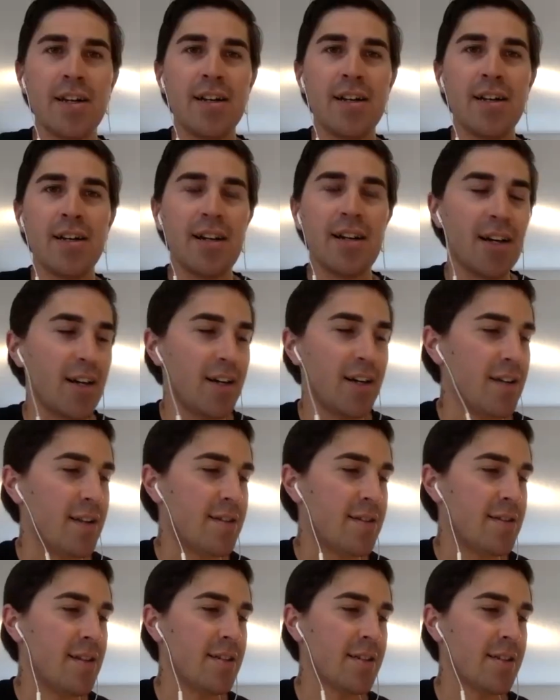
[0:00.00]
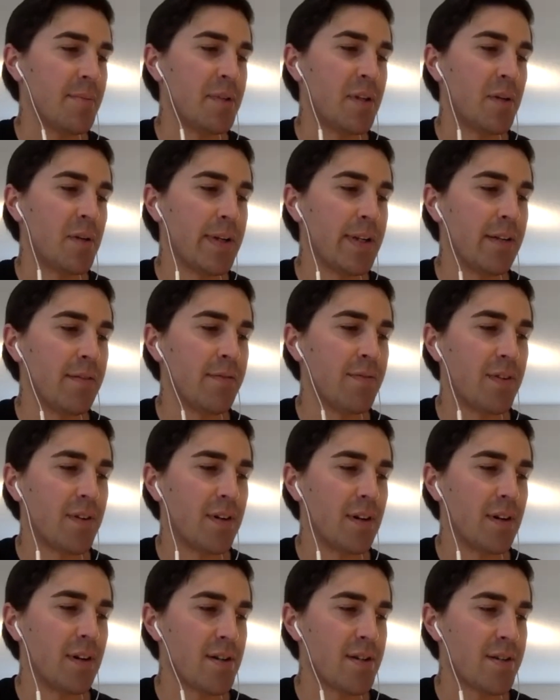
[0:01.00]
That's something that we did
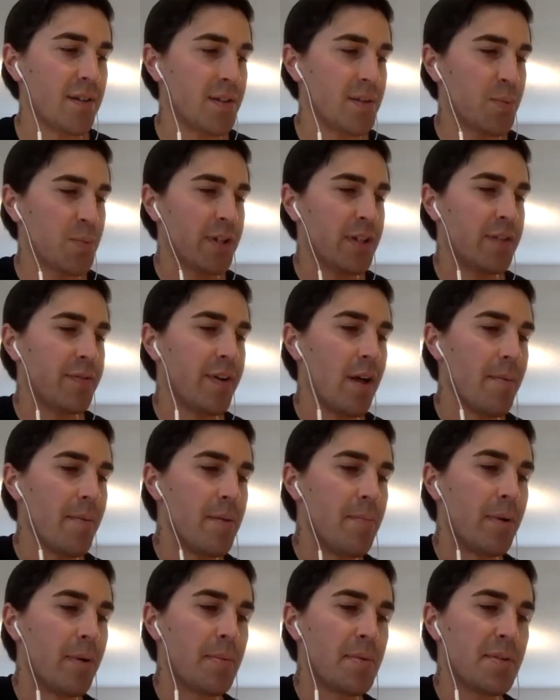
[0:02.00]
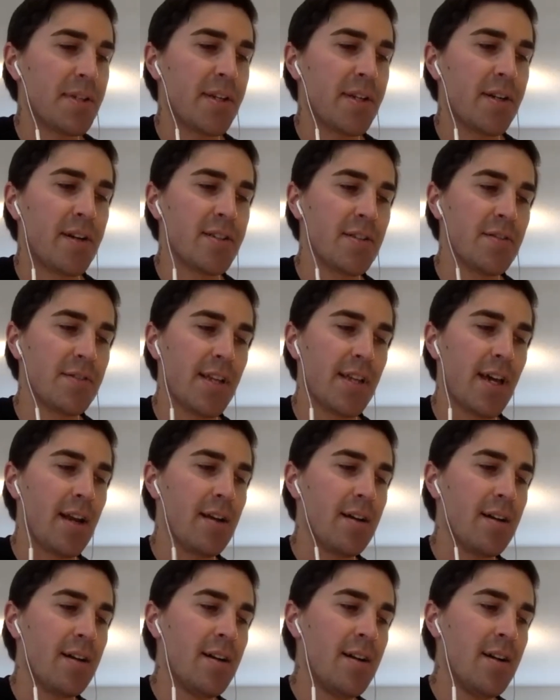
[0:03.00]
for our Salt Spring development, but I'm just curious, is that
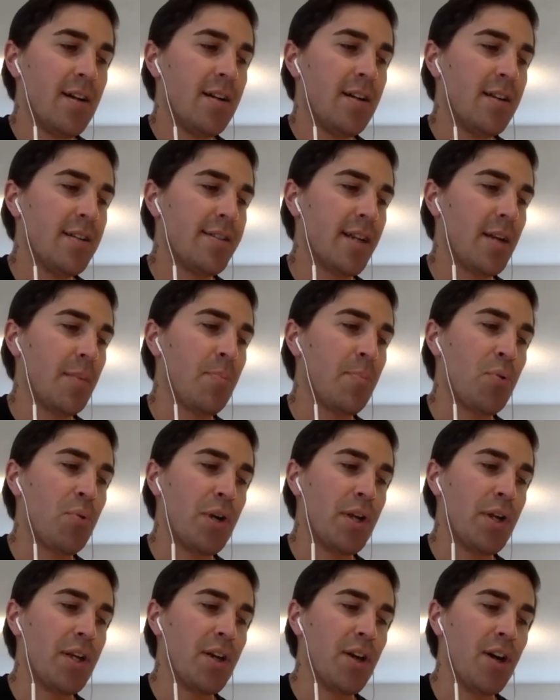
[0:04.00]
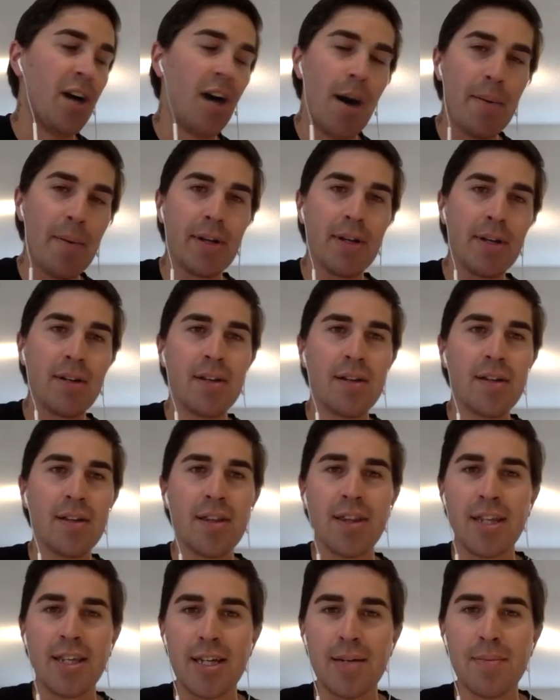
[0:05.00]
a pretty common
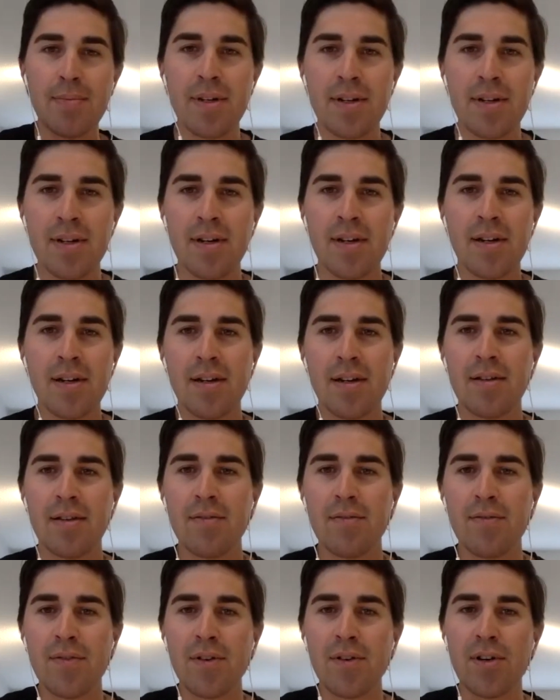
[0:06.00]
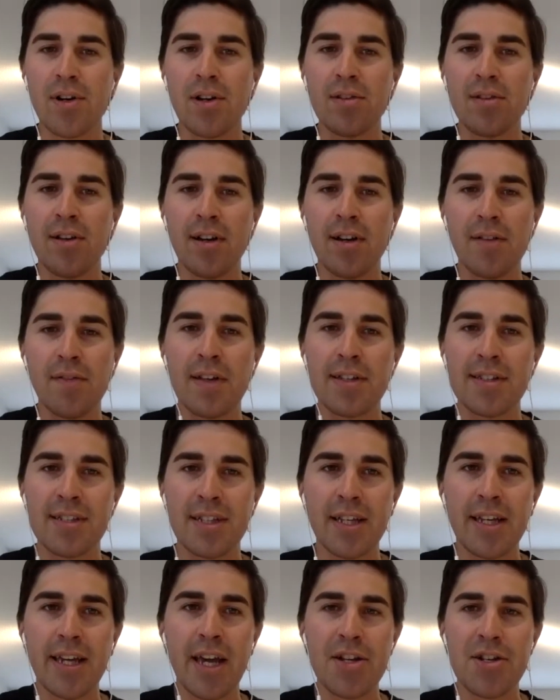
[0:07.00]
theme for a lot of like
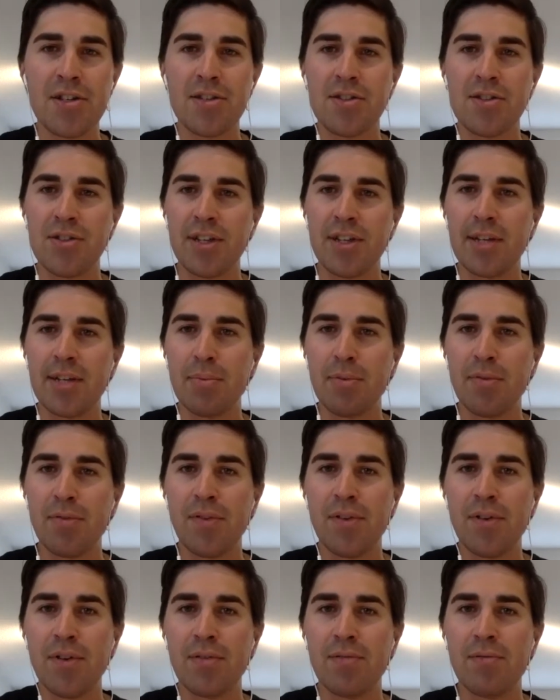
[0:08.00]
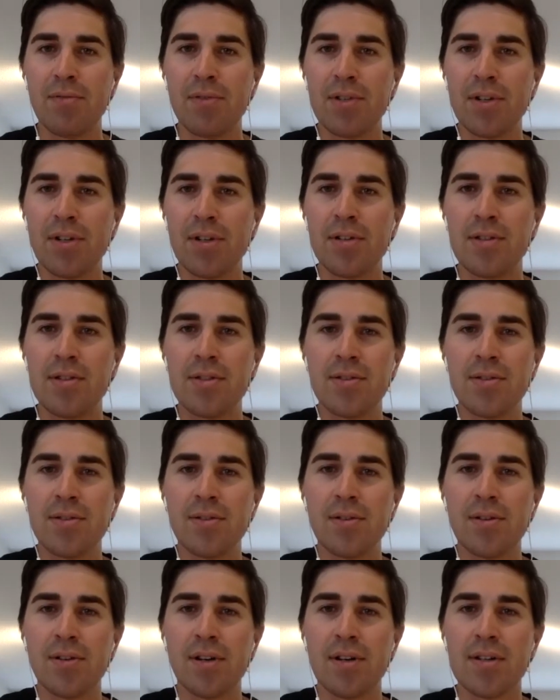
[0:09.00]
syndications? Is you get preferred returns,
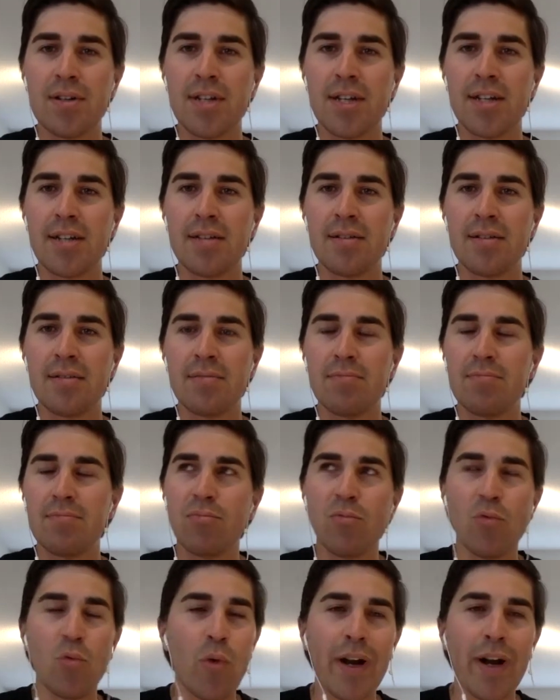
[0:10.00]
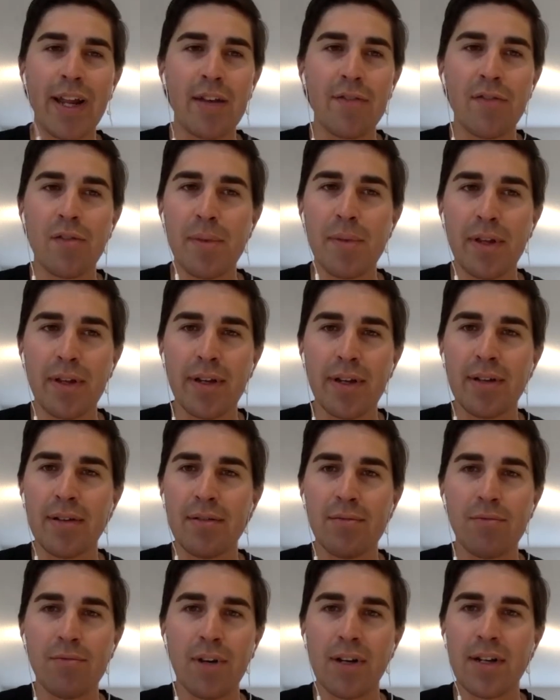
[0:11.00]
or is it 1 out of
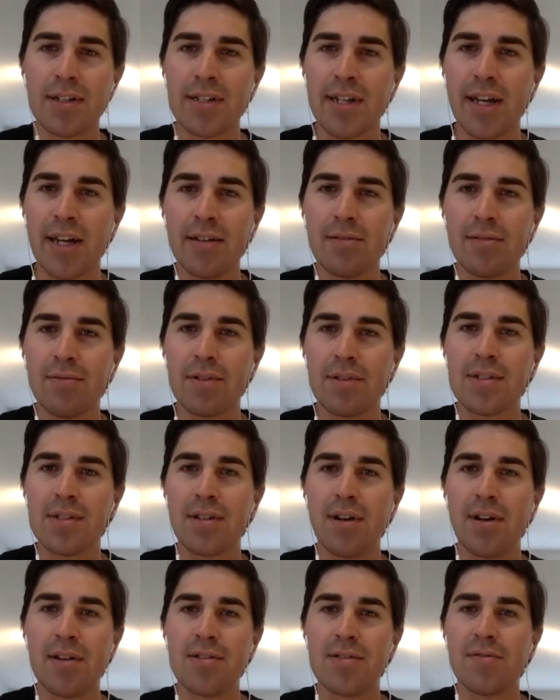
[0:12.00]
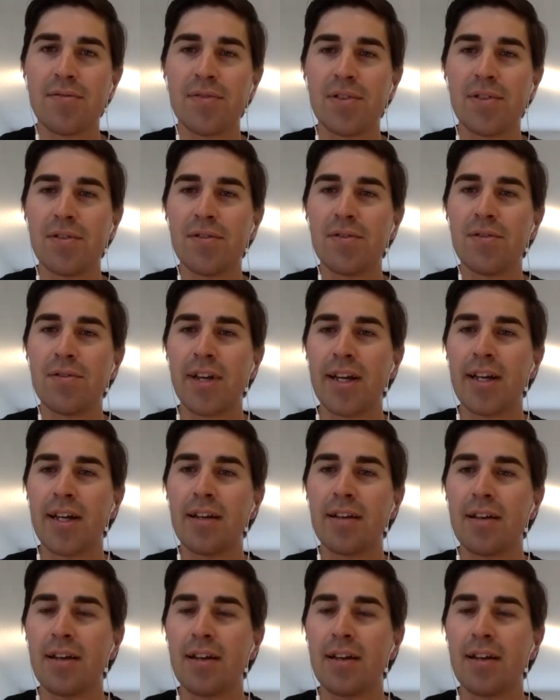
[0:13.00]
1,000,000 to 10? What's the odds of you getting